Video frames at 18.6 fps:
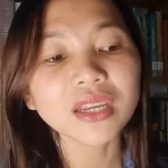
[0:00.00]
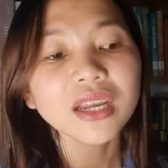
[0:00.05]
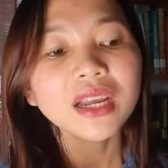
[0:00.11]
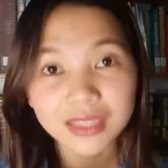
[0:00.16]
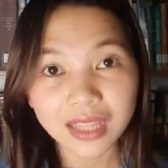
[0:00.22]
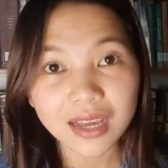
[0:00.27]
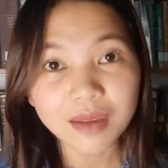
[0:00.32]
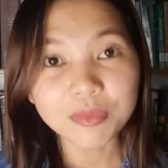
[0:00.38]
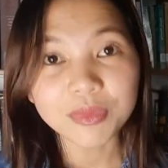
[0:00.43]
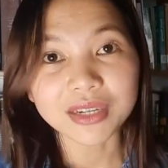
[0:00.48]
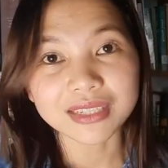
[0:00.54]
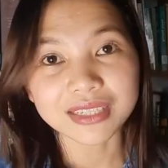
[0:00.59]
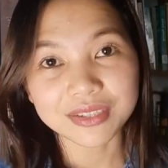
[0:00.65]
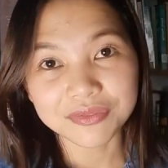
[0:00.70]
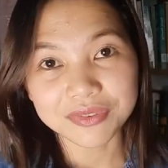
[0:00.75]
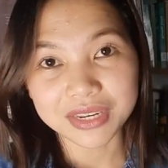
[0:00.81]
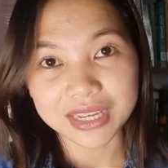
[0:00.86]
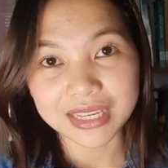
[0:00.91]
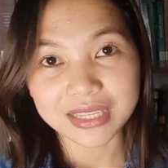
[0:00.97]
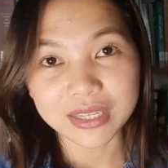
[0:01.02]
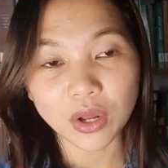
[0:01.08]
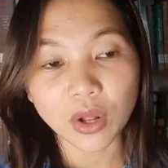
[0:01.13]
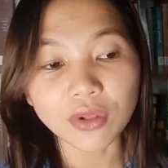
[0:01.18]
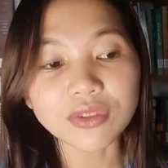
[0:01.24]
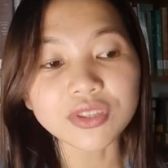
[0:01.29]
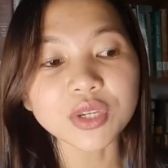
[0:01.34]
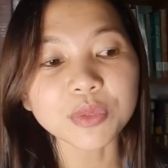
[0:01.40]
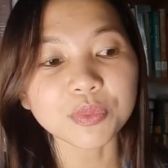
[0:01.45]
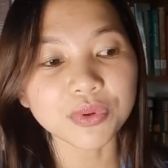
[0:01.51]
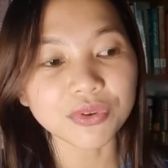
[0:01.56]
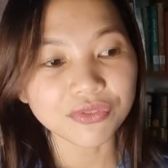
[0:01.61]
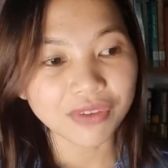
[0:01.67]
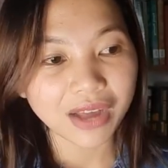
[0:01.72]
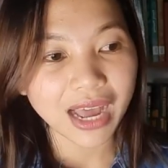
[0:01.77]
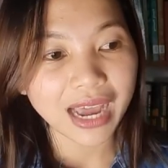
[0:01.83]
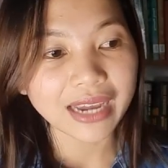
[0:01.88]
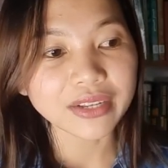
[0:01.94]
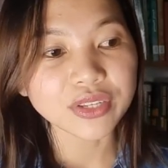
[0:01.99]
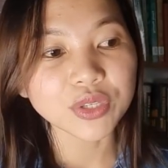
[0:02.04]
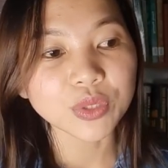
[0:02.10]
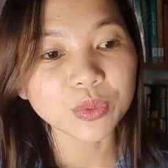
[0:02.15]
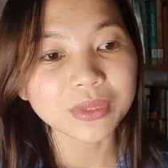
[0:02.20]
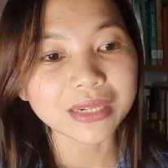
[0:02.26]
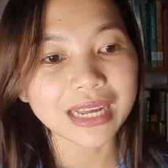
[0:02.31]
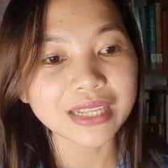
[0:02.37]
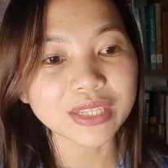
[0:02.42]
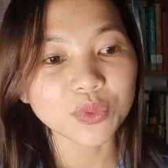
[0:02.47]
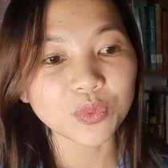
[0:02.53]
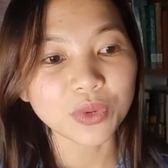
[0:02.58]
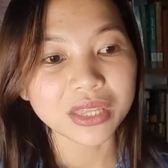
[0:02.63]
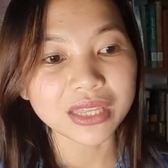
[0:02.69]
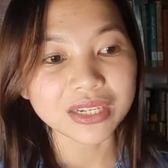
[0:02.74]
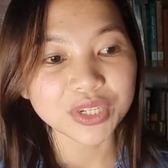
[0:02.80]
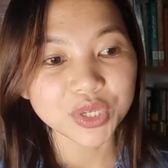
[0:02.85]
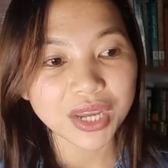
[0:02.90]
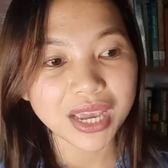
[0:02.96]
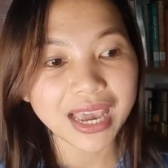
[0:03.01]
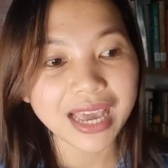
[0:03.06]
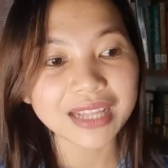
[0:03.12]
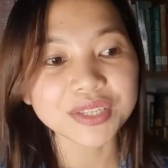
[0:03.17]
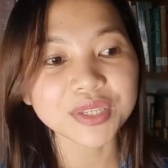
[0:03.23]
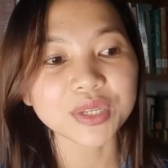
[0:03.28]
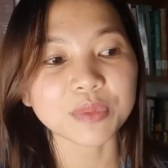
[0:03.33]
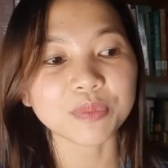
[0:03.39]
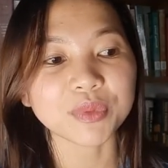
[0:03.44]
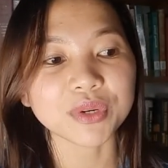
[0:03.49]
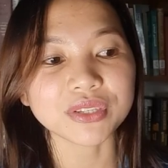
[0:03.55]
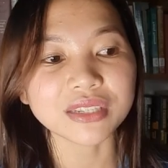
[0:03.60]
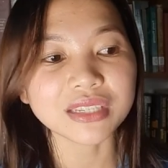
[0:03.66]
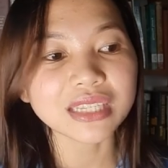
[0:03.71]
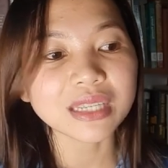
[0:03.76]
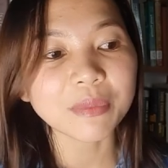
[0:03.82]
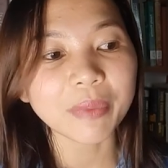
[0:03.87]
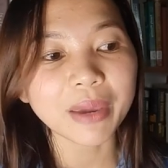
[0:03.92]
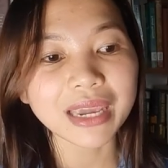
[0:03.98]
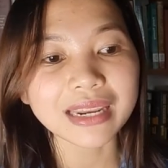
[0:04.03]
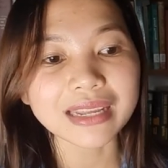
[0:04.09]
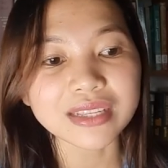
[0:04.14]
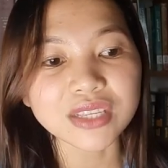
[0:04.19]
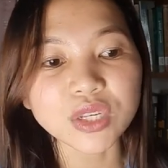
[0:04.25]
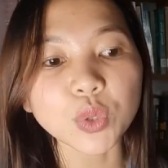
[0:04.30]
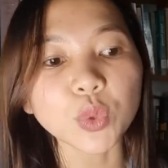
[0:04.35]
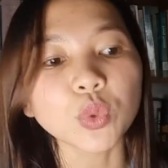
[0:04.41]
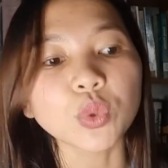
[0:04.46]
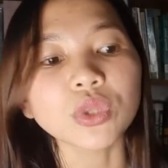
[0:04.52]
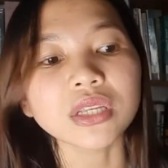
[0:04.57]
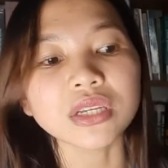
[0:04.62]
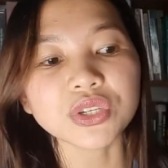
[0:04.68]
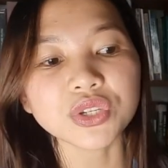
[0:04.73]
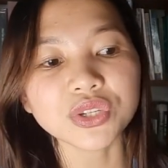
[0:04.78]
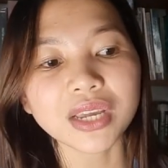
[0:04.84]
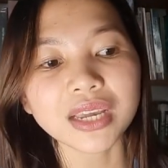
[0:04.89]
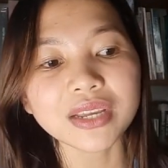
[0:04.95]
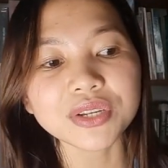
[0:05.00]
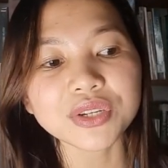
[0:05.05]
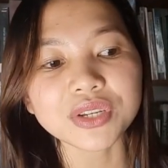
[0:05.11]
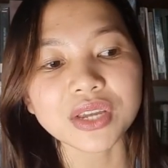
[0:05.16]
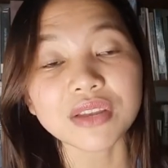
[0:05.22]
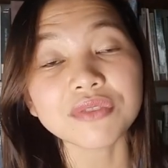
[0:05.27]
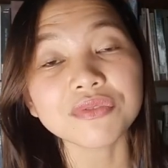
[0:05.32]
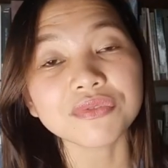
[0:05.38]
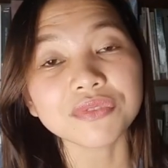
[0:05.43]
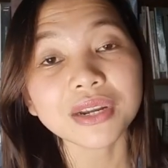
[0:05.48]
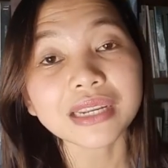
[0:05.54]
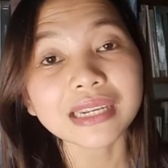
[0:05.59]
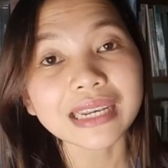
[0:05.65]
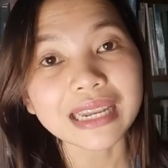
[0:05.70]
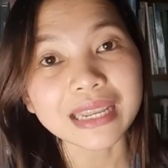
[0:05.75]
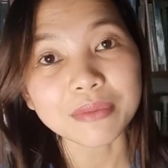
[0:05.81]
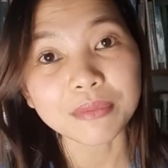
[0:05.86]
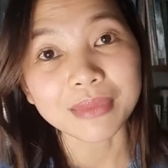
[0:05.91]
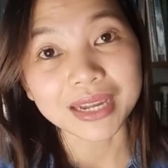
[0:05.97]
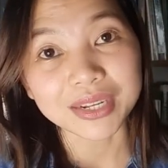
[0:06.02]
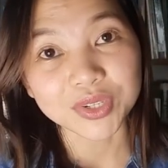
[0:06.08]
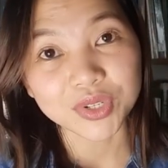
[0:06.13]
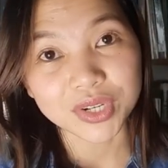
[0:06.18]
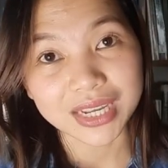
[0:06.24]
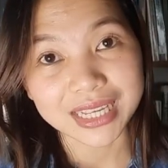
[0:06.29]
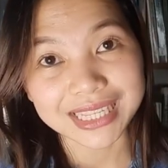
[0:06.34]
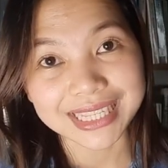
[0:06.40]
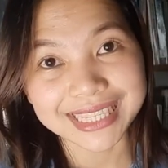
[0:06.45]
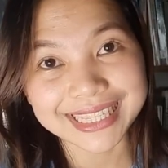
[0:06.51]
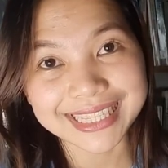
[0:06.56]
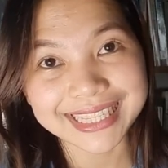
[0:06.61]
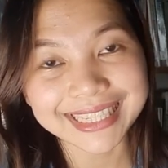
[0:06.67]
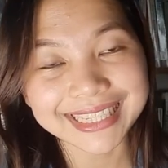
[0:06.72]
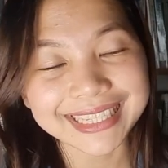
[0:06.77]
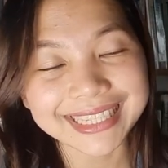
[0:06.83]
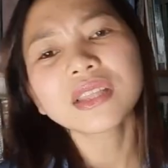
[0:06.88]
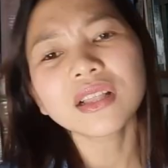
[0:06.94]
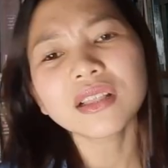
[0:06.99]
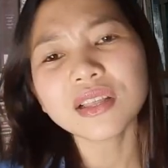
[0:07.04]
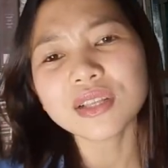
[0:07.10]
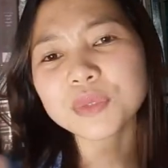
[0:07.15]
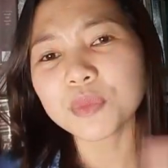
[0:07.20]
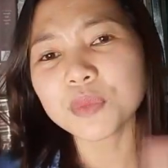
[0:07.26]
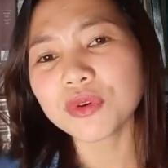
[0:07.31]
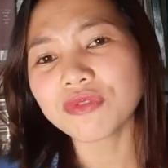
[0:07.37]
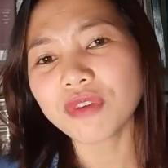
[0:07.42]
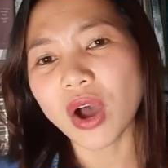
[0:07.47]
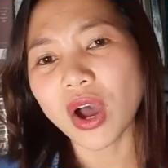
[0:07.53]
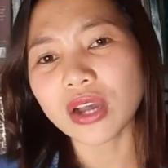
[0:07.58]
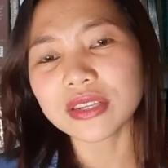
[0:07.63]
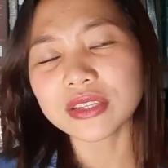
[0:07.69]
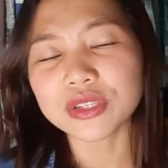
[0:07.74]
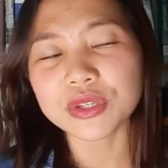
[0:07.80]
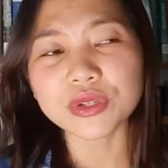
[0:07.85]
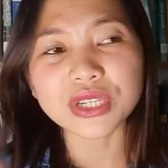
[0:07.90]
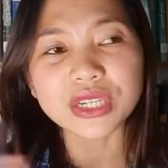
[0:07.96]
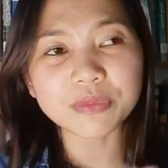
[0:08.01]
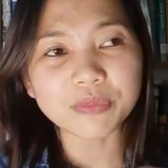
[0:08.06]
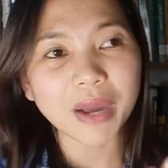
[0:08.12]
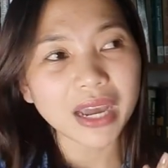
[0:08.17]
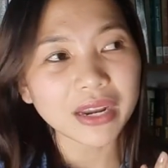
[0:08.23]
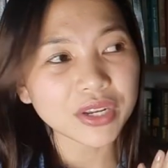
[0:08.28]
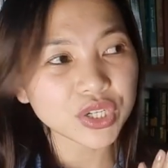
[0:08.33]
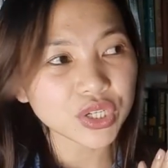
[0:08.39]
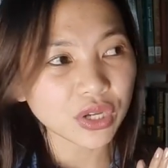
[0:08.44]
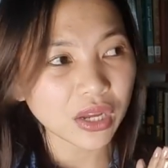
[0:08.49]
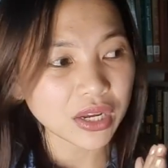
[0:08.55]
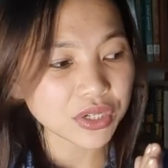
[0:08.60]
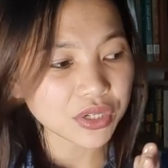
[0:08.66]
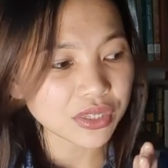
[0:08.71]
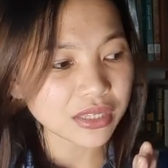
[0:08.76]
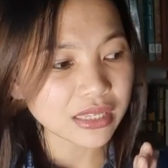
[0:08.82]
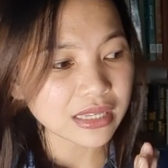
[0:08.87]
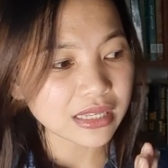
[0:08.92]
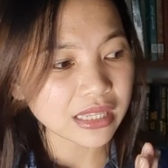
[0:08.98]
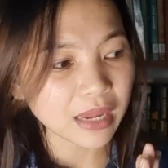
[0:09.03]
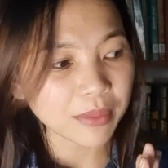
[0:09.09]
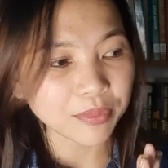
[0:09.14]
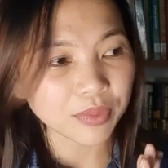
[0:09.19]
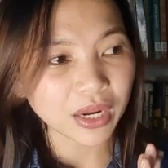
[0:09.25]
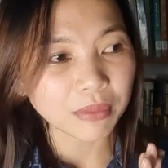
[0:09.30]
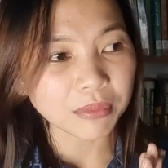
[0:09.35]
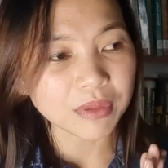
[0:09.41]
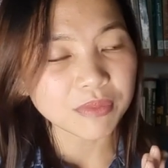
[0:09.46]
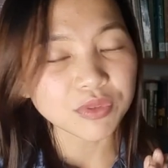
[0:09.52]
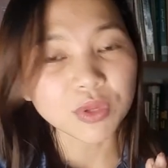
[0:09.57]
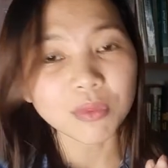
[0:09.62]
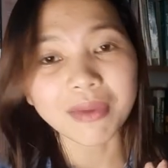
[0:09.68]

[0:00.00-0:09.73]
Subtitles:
Club activities also provide students with the chance to participate in school exchange and friendly matches. Now let's move on to Japan education system problems.